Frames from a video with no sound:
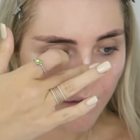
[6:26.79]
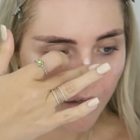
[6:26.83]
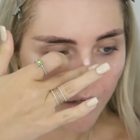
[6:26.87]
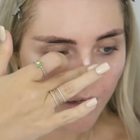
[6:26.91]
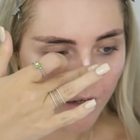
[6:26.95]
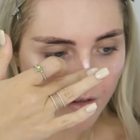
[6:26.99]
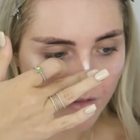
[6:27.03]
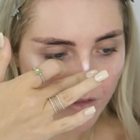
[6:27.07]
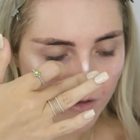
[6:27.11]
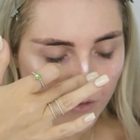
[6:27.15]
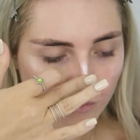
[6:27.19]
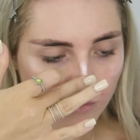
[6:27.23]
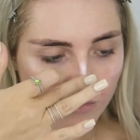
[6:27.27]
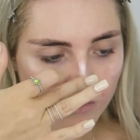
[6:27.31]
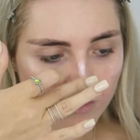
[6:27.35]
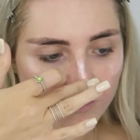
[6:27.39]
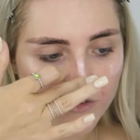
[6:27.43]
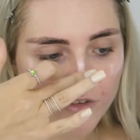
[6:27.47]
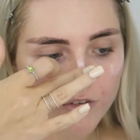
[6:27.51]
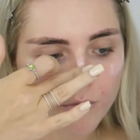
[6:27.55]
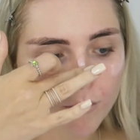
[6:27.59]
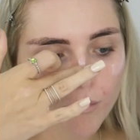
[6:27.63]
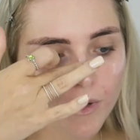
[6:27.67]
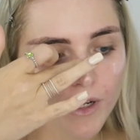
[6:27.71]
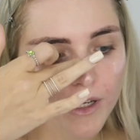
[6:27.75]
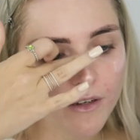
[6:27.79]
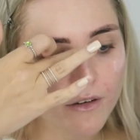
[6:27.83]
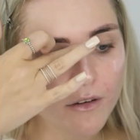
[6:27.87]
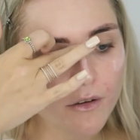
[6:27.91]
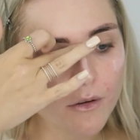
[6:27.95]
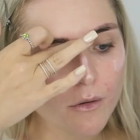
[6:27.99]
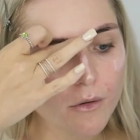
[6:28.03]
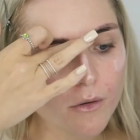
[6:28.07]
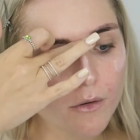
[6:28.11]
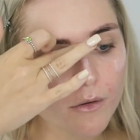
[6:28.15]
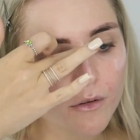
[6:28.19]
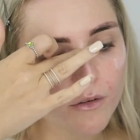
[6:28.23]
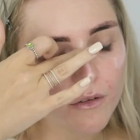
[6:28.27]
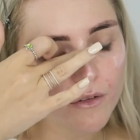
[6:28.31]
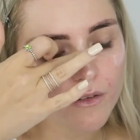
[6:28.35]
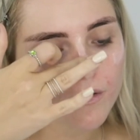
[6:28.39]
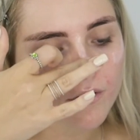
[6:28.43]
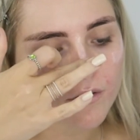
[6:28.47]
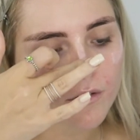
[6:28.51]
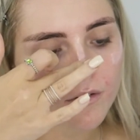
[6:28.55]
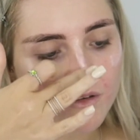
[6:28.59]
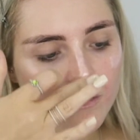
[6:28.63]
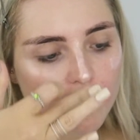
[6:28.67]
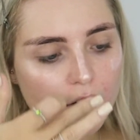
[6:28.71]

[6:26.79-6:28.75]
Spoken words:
Down the bridge of my nose,